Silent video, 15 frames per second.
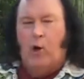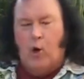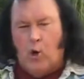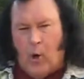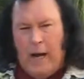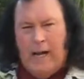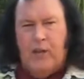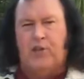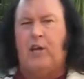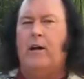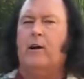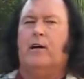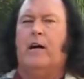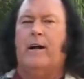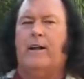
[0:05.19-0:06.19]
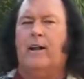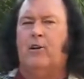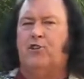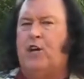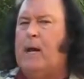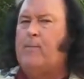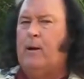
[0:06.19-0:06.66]
the greatest
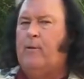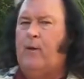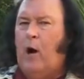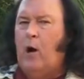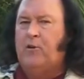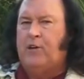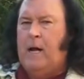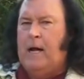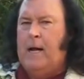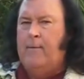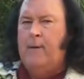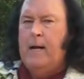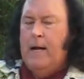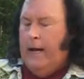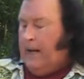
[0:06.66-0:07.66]
intercontinental champion of all time.